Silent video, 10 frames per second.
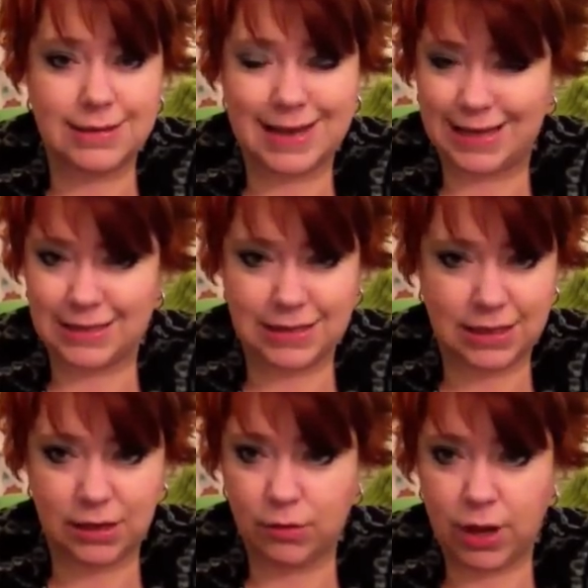
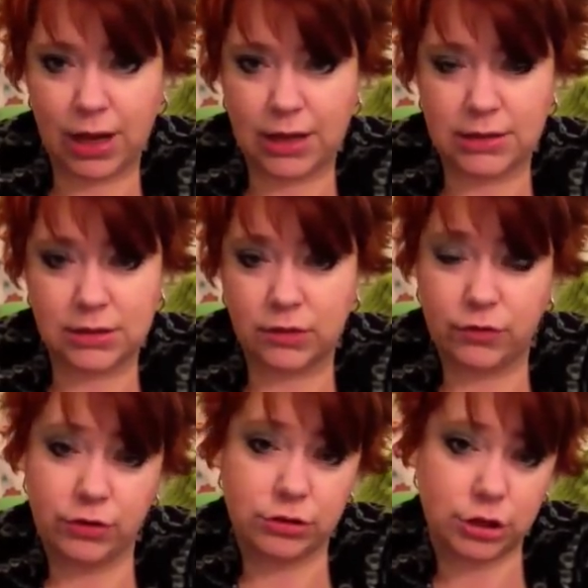destiny-wise in the
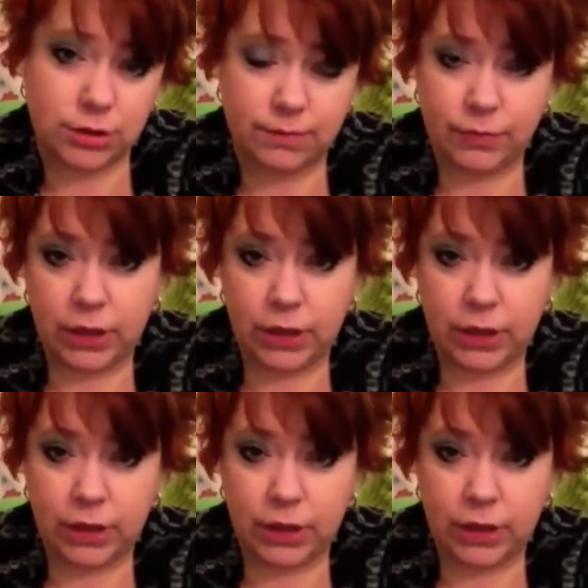future.